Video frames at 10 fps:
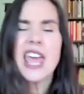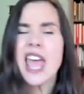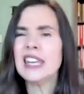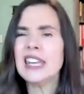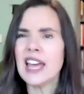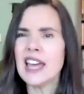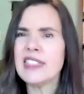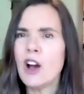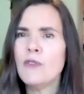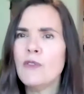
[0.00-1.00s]
And
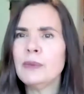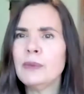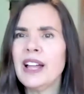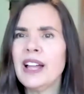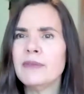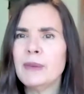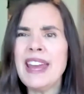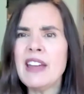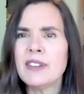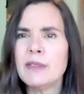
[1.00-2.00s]
hopefully I don't
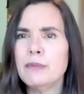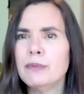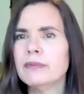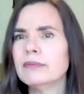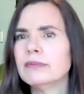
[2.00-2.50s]
know